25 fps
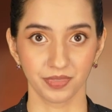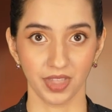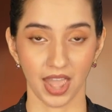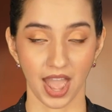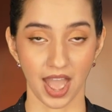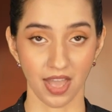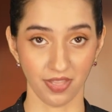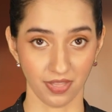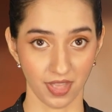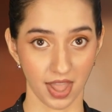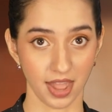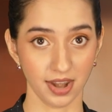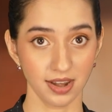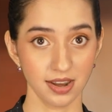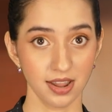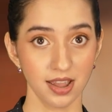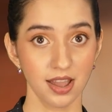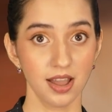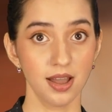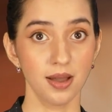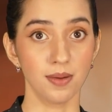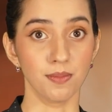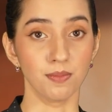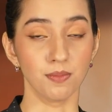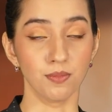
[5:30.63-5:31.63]
And then
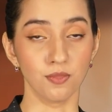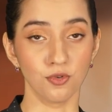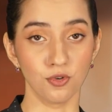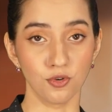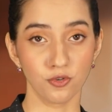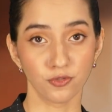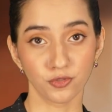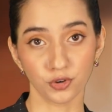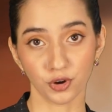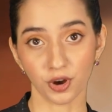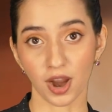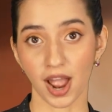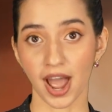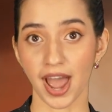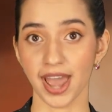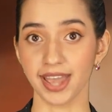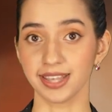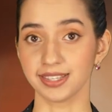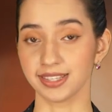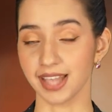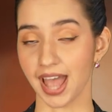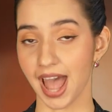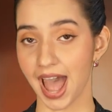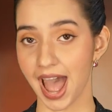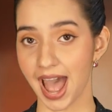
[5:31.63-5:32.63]
move your
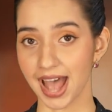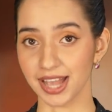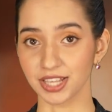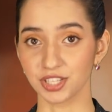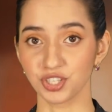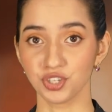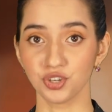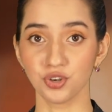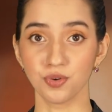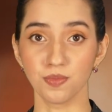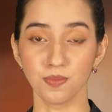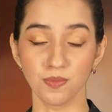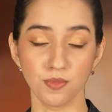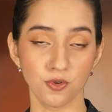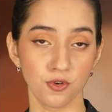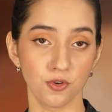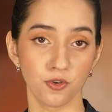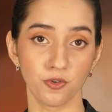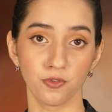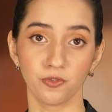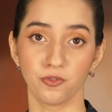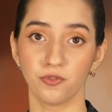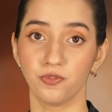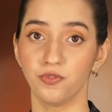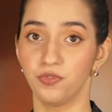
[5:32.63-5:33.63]
eyes as you
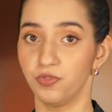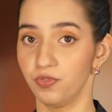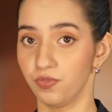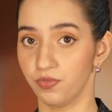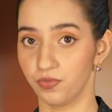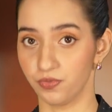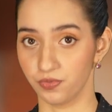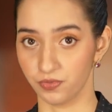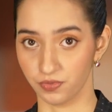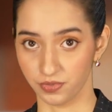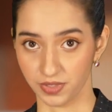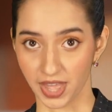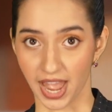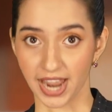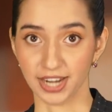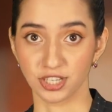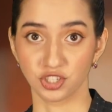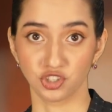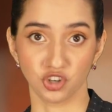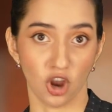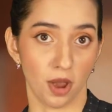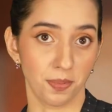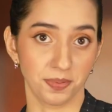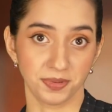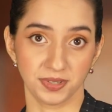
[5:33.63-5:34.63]
move that
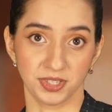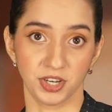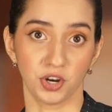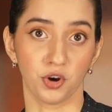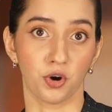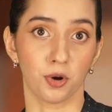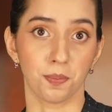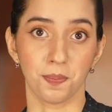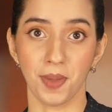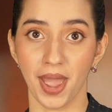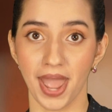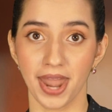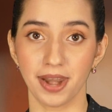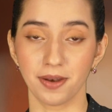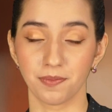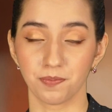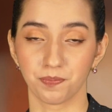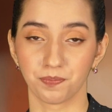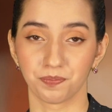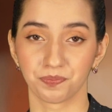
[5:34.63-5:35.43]
chopstick or pen.